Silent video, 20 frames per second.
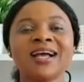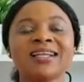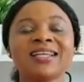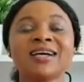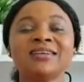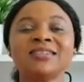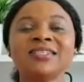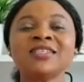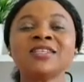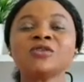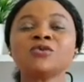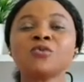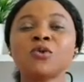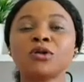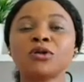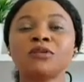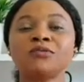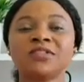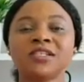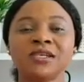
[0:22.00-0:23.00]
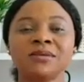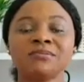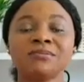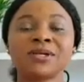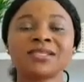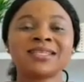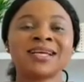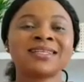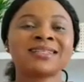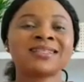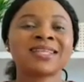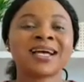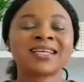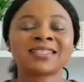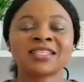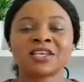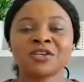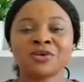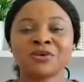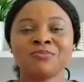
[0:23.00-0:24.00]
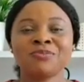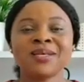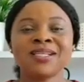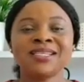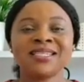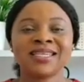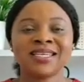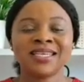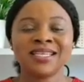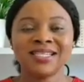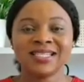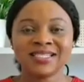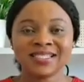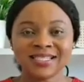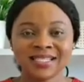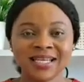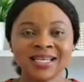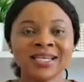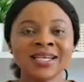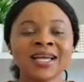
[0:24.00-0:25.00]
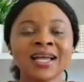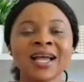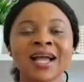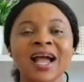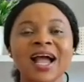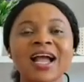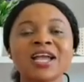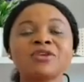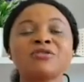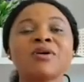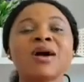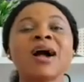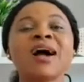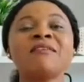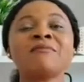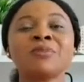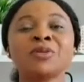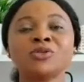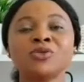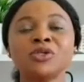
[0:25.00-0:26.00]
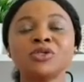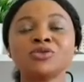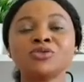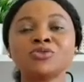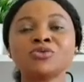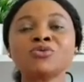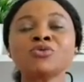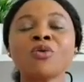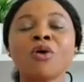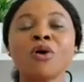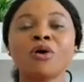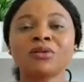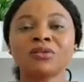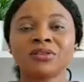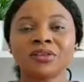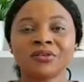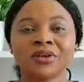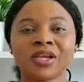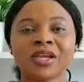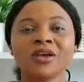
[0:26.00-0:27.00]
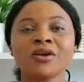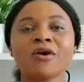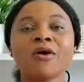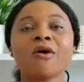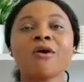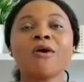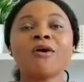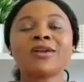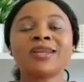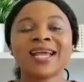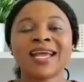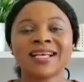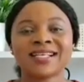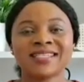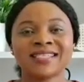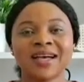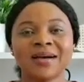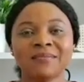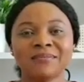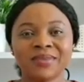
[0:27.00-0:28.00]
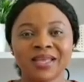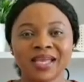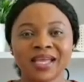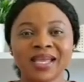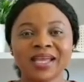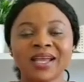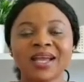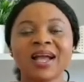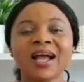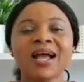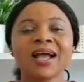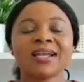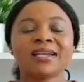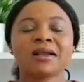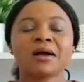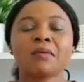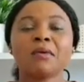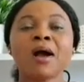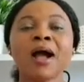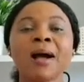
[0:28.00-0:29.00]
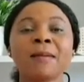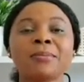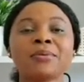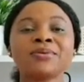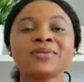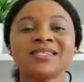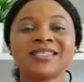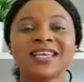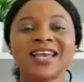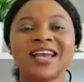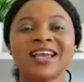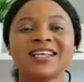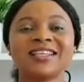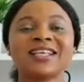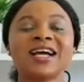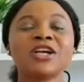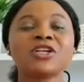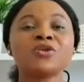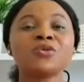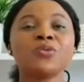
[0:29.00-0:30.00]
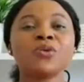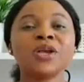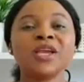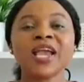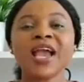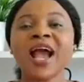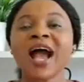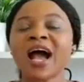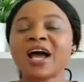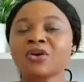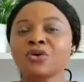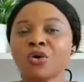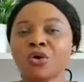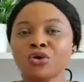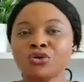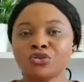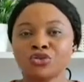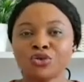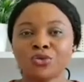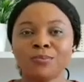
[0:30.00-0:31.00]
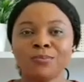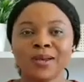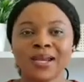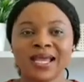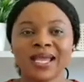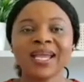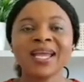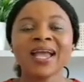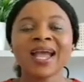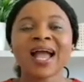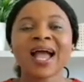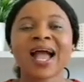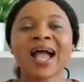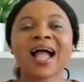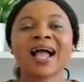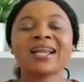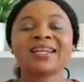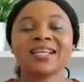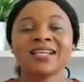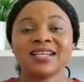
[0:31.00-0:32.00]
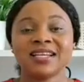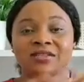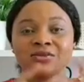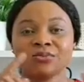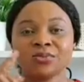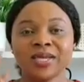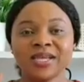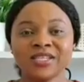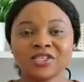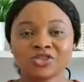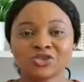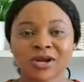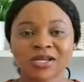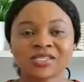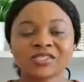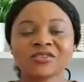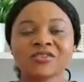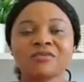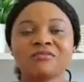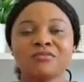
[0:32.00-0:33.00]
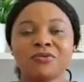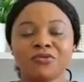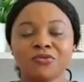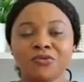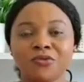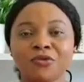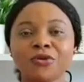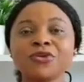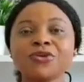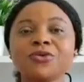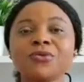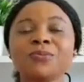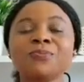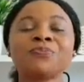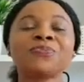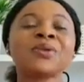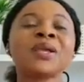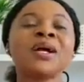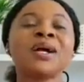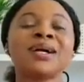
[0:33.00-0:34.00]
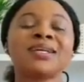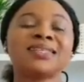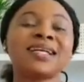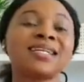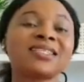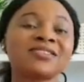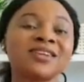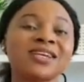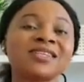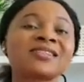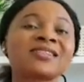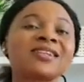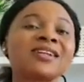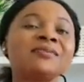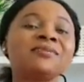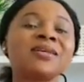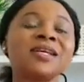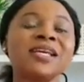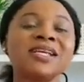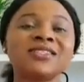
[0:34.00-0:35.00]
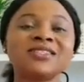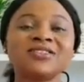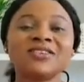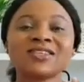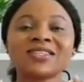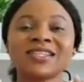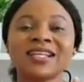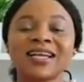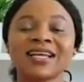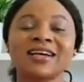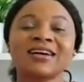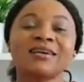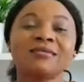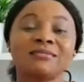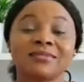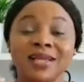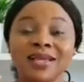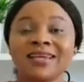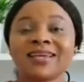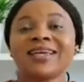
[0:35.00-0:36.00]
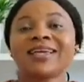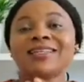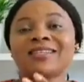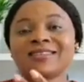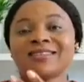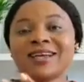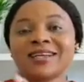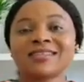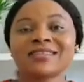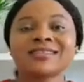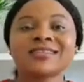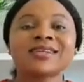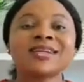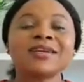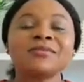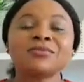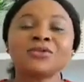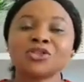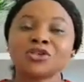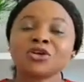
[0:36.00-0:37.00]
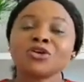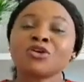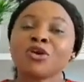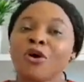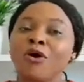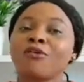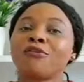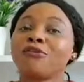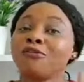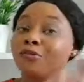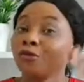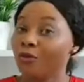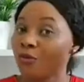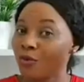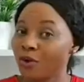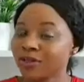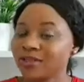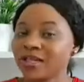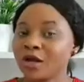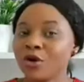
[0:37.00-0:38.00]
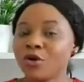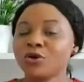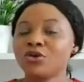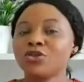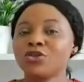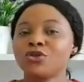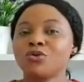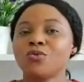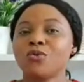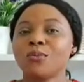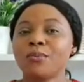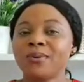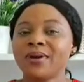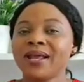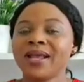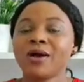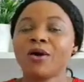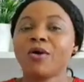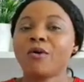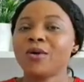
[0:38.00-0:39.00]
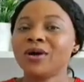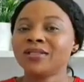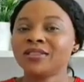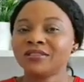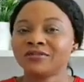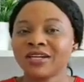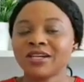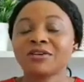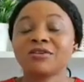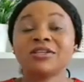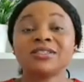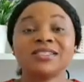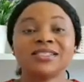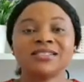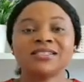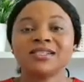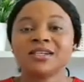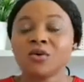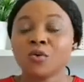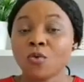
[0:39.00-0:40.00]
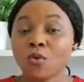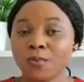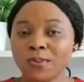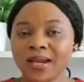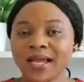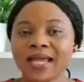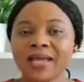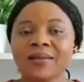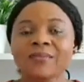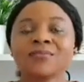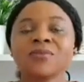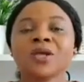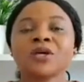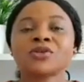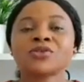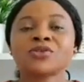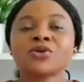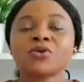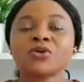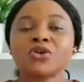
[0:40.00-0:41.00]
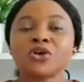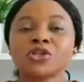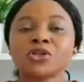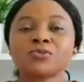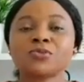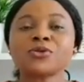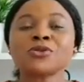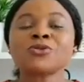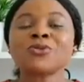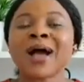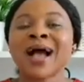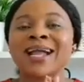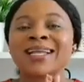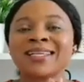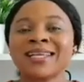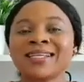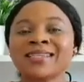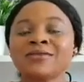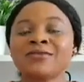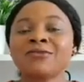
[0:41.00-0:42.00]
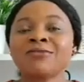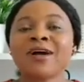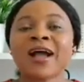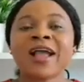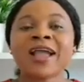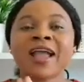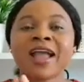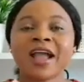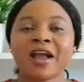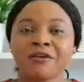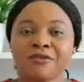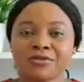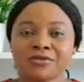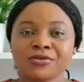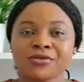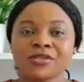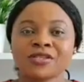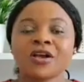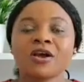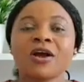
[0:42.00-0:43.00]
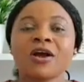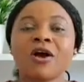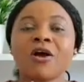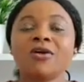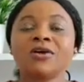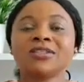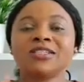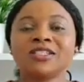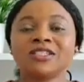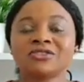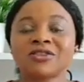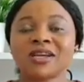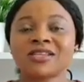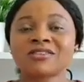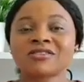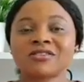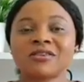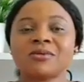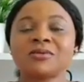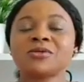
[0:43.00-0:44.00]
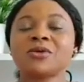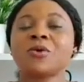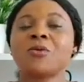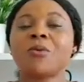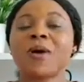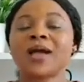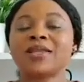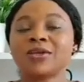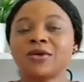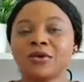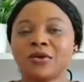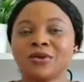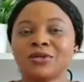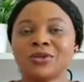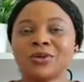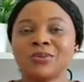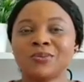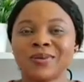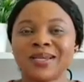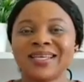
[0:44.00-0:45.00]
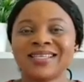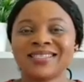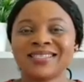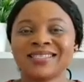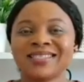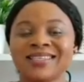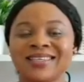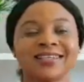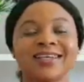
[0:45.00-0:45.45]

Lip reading: Now, this is one of the important tasks in your PTE listening, and you have between 2 or 3 on exam day. Now, what happens here is that you will hear an audio play, and then there will be a transcript before you. That transcript is just like a transcription of what the audio will play or what the recording will play. So you're supposed to identify errors on the transcript while the audio plays.